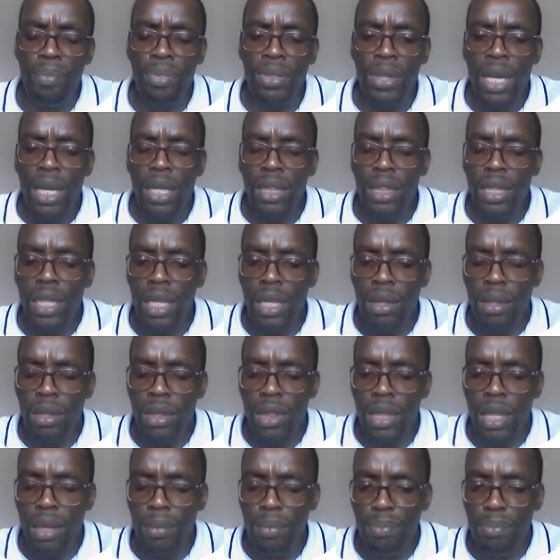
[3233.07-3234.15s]

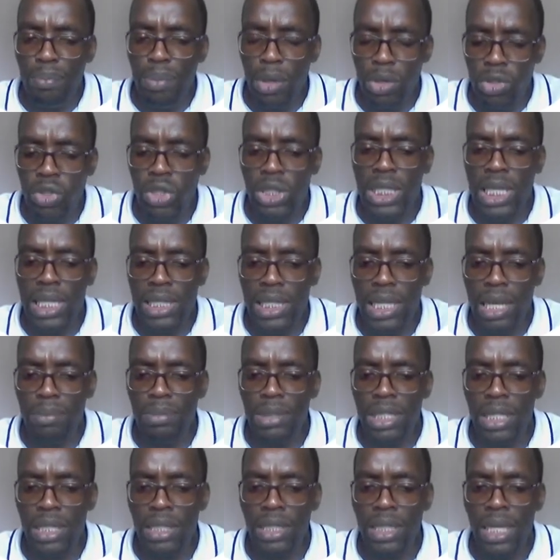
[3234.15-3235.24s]
the producer
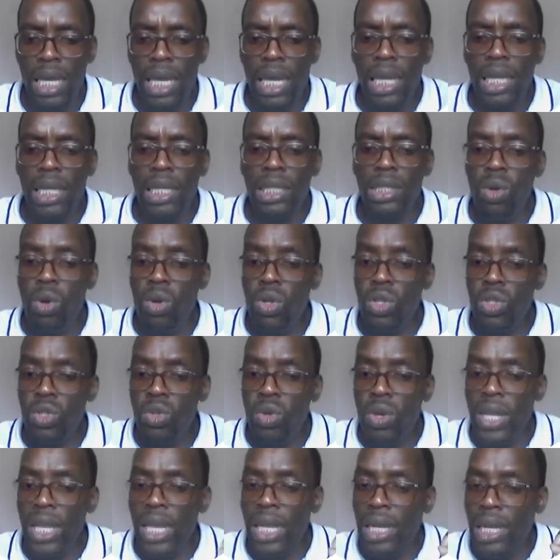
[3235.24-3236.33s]
subsidy, it also
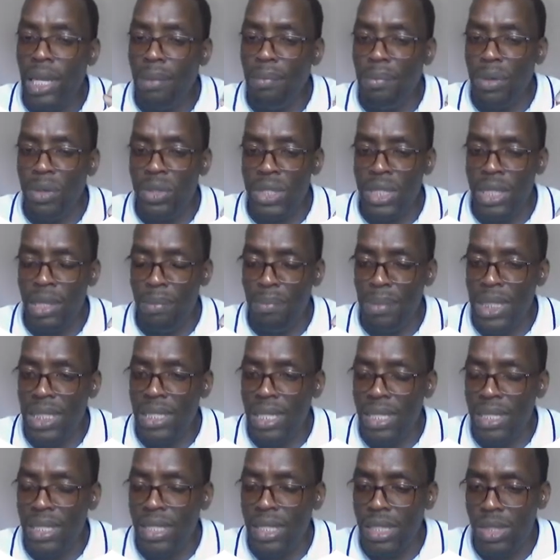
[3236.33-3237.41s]
enables the
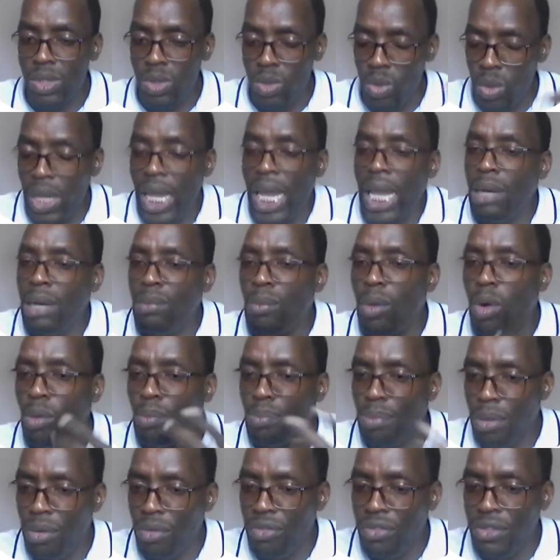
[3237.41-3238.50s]
businesses to earn more
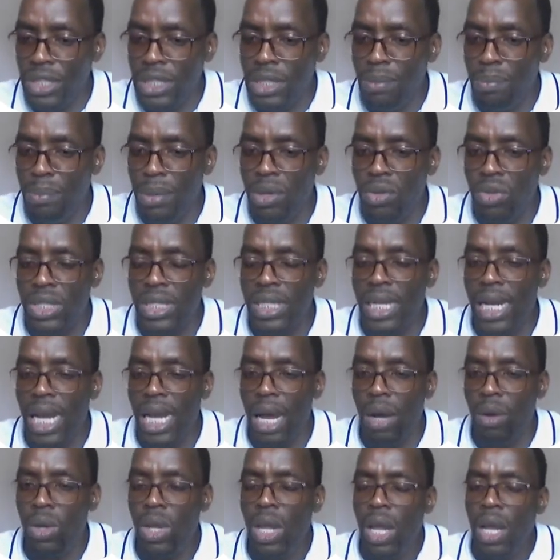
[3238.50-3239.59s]
profits, because
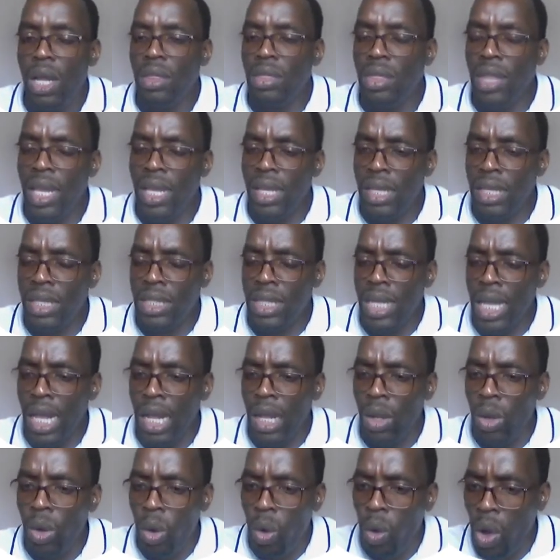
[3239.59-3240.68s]
now there is a
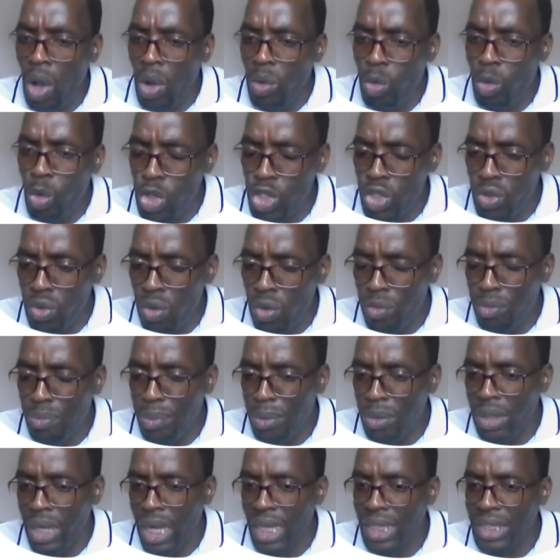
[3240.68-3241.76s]
lower cost of
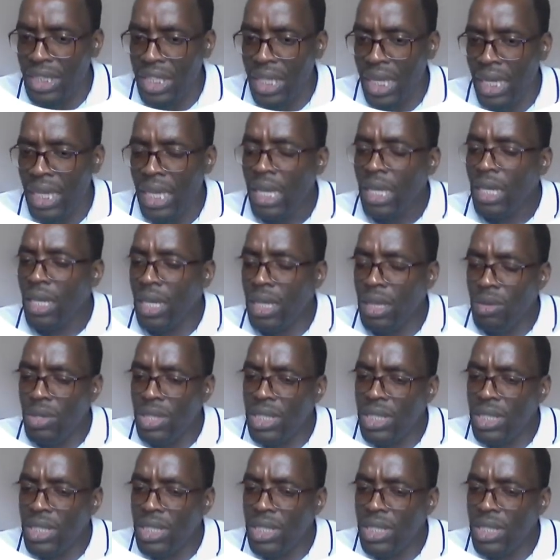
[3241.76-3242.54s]
production. In other words,